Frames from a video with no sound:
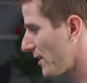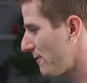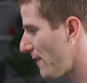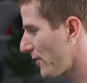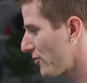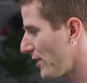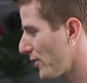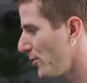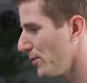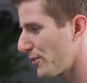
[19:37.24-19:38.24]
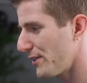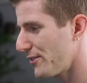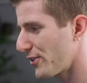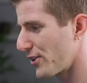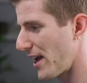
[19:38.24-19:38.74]
a functioning cooler
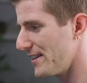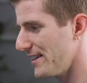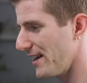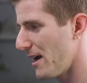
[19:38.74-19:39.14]
is a good idea.